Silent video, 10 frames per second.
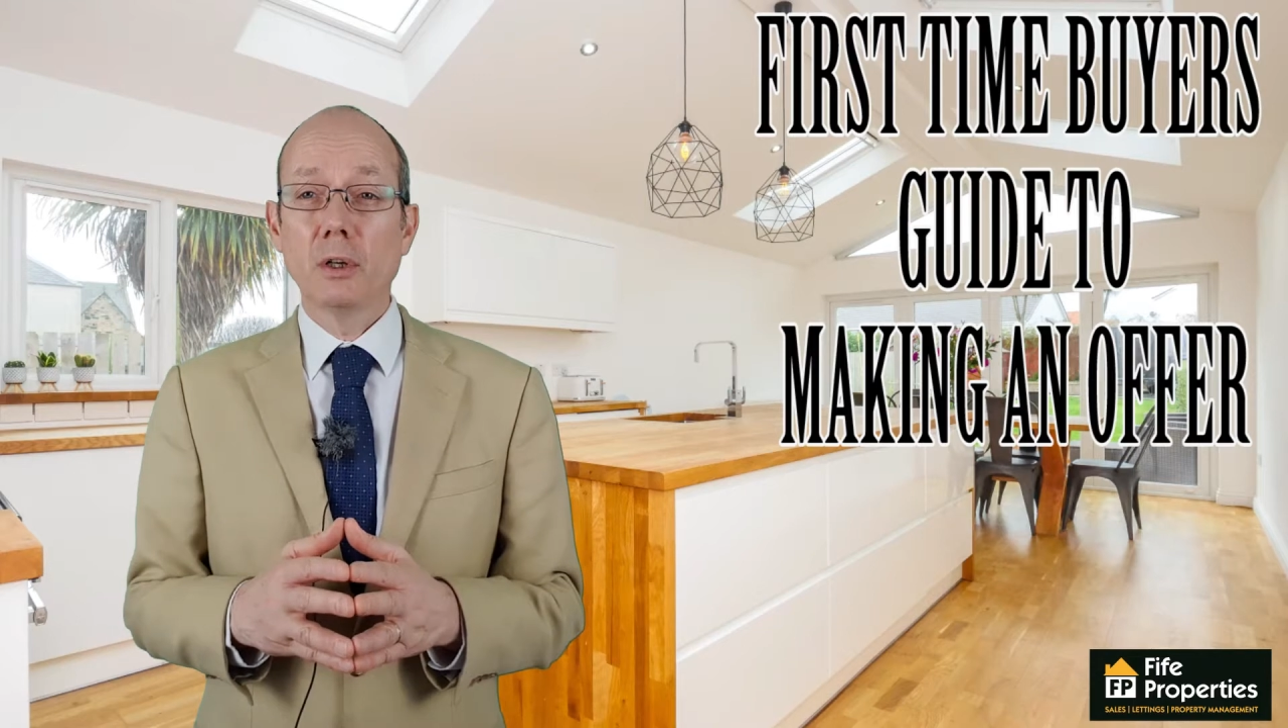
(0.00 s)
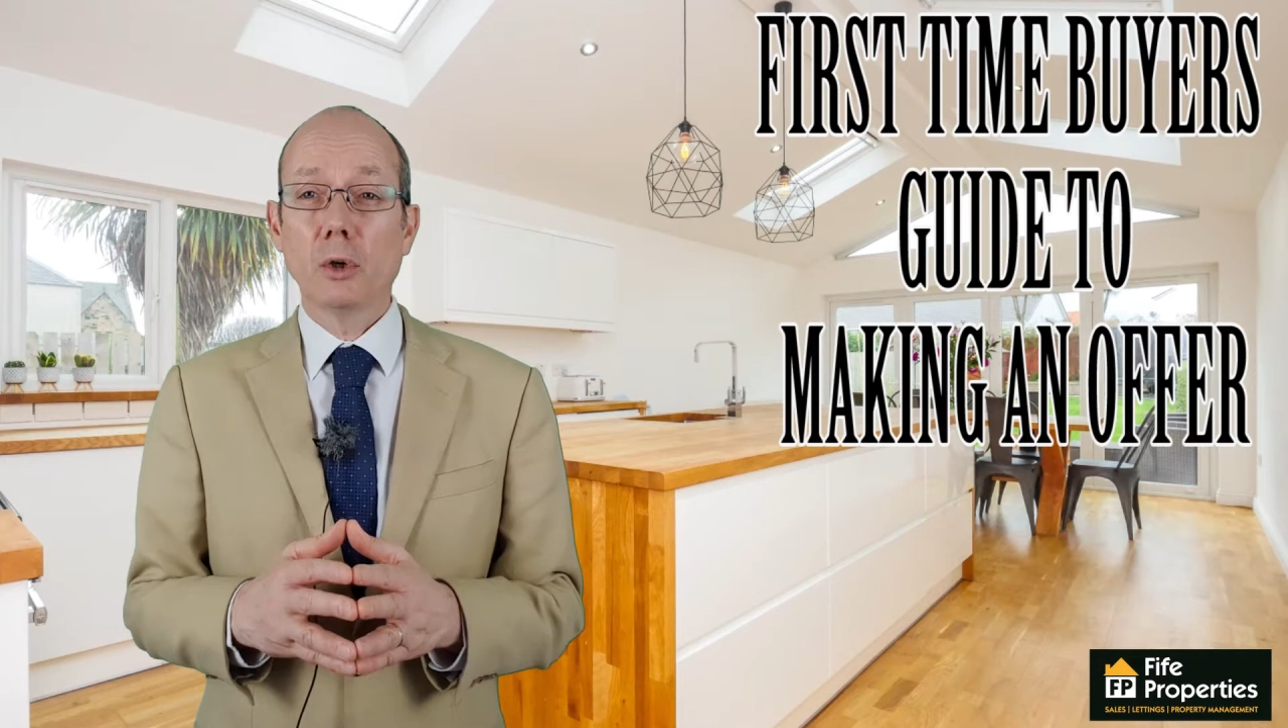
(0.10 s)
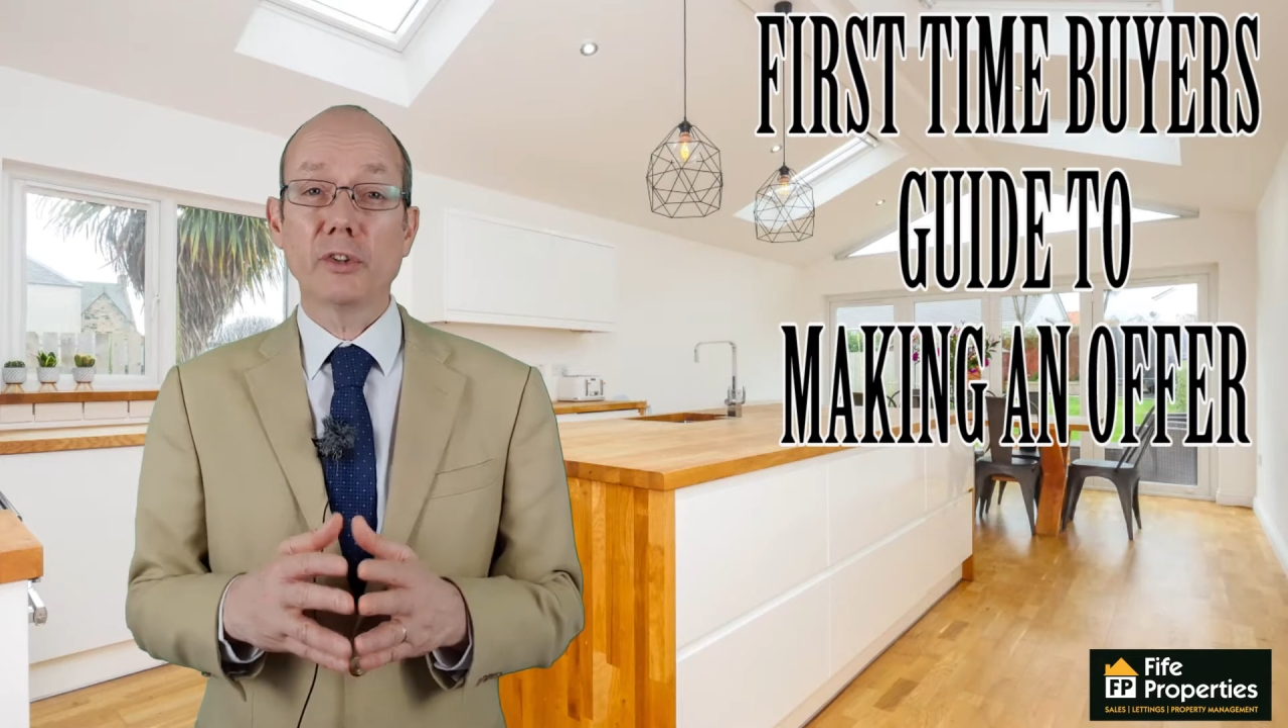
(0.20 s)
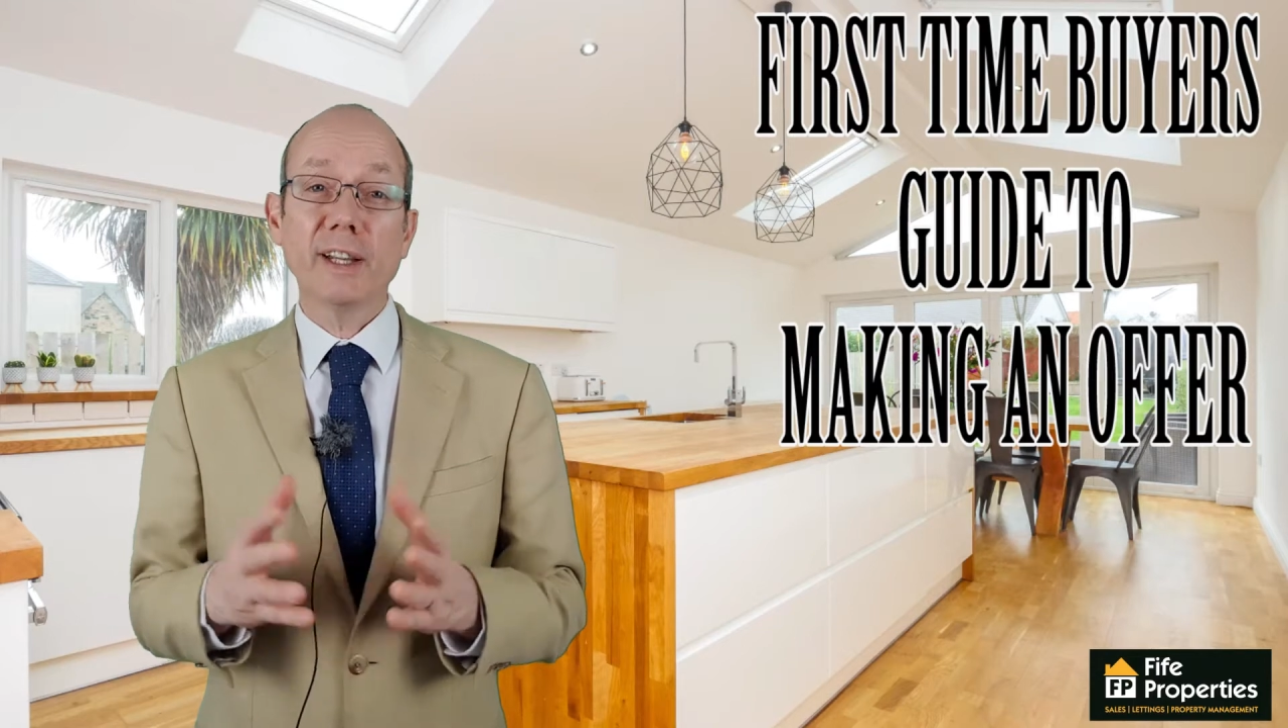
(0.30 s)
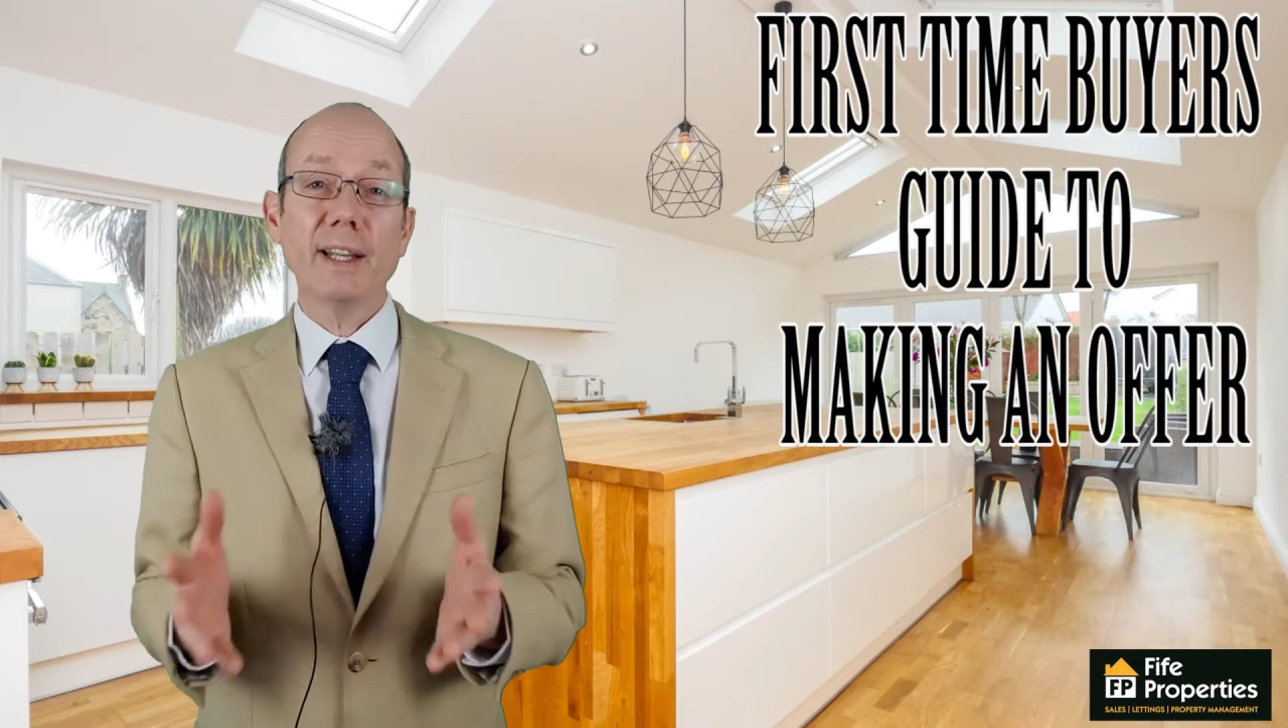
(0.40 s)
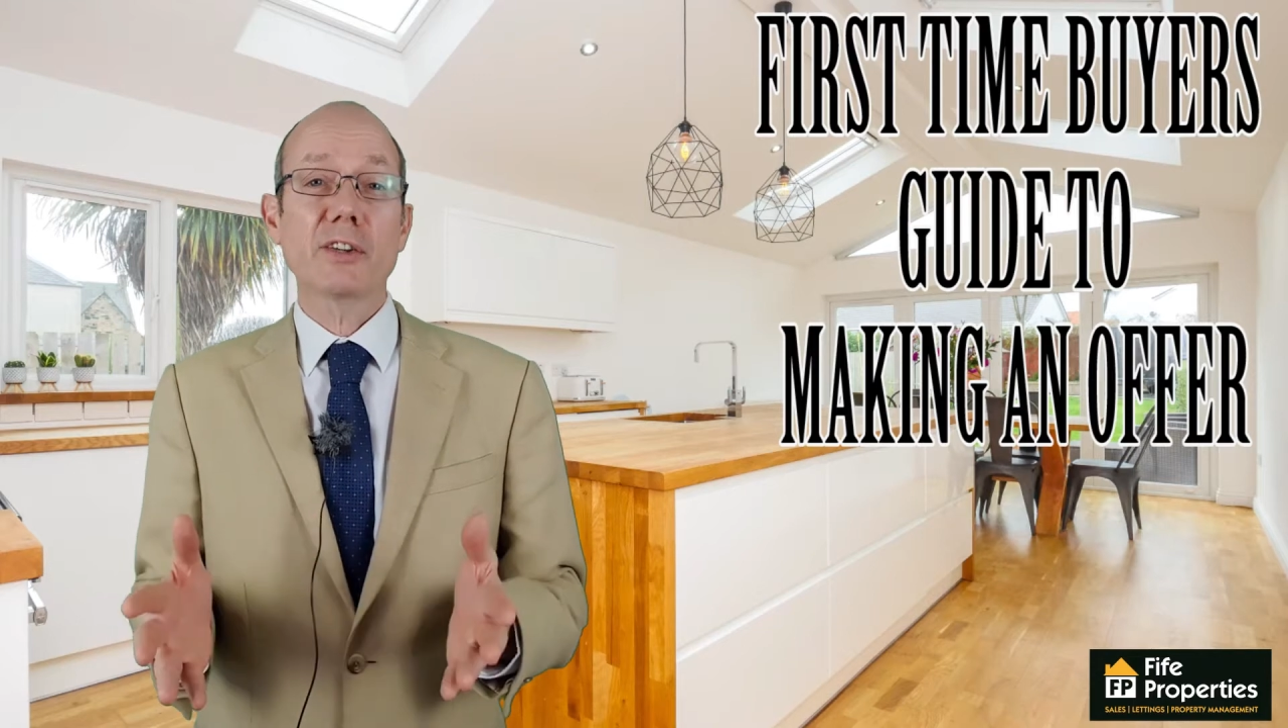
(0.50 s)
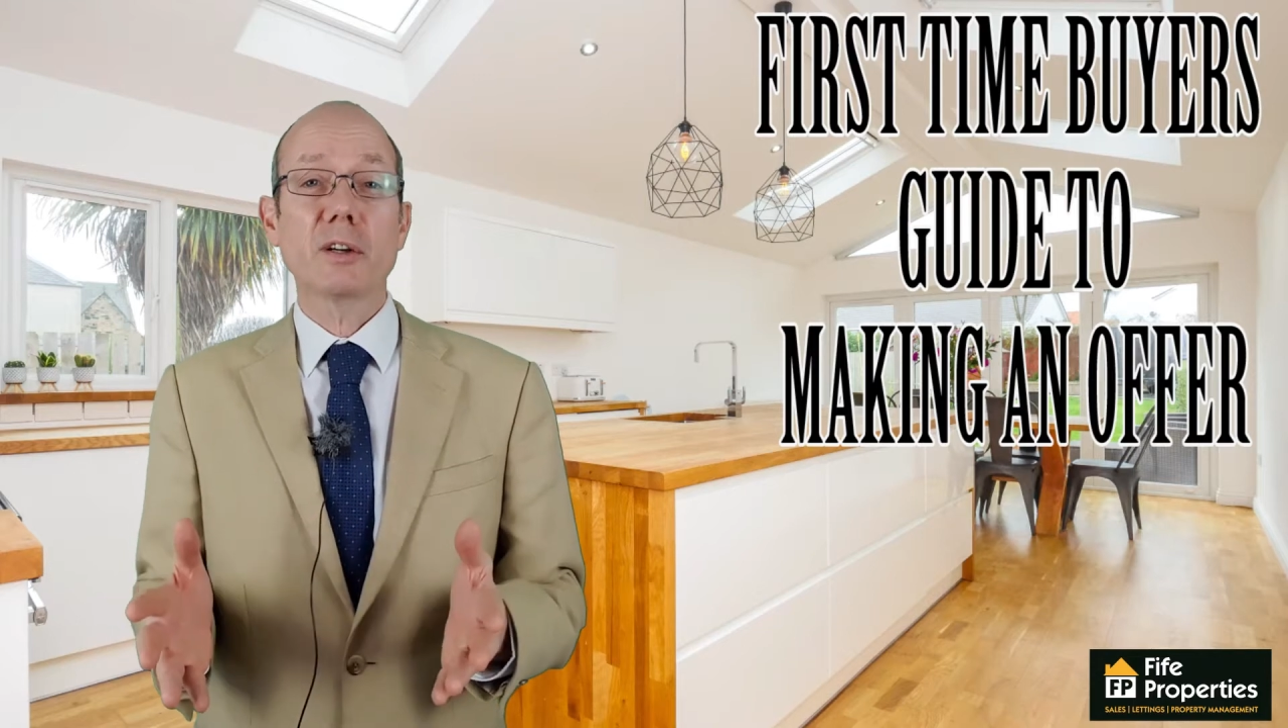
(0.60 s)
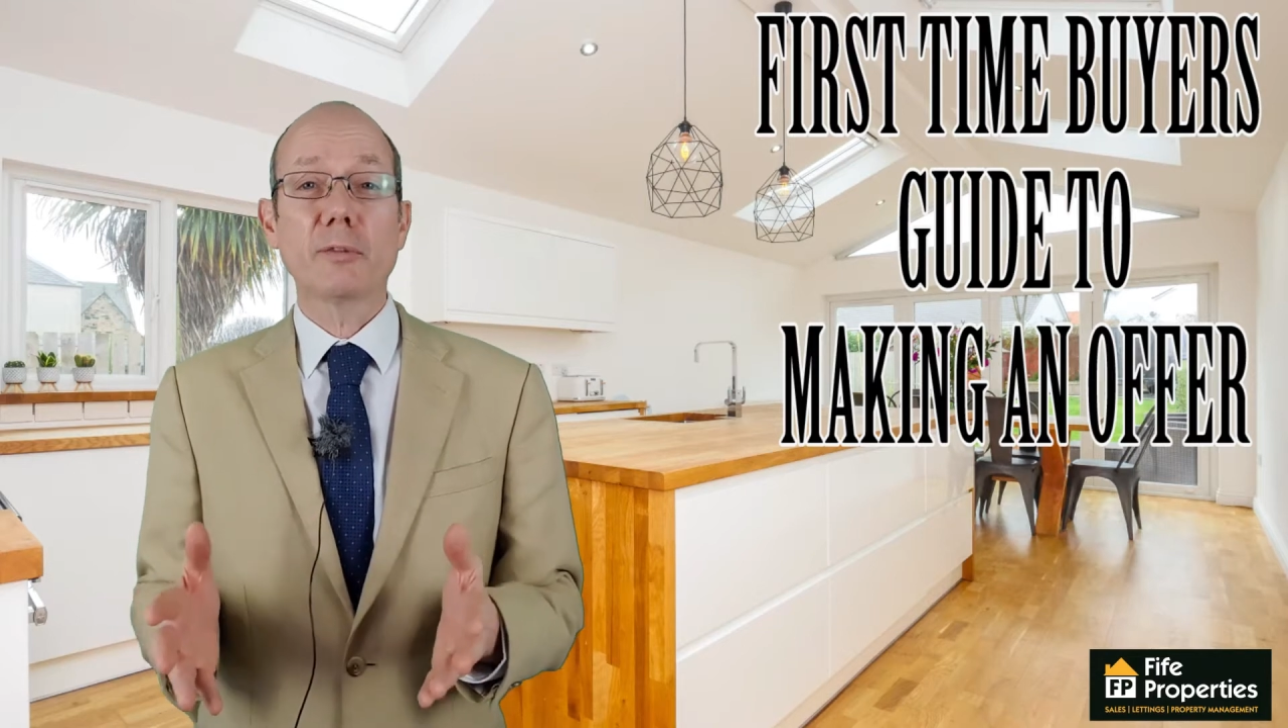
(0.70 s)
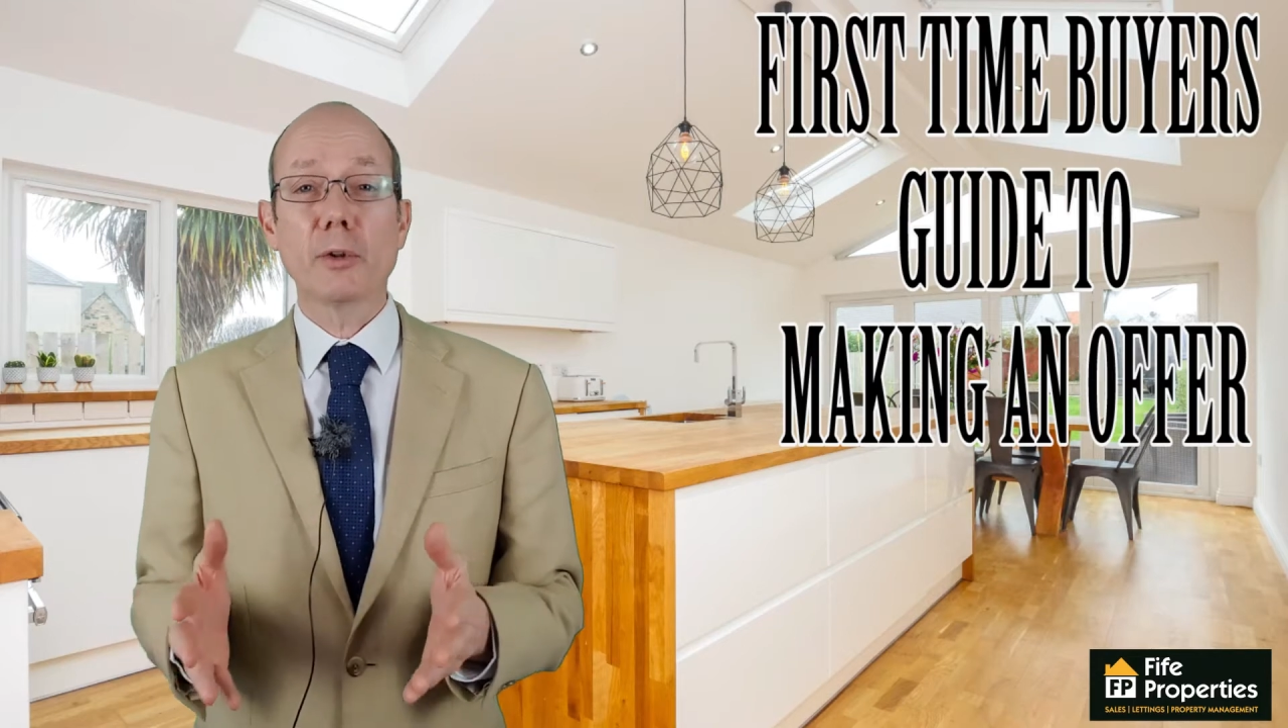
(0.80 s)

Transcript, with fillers: or take yourself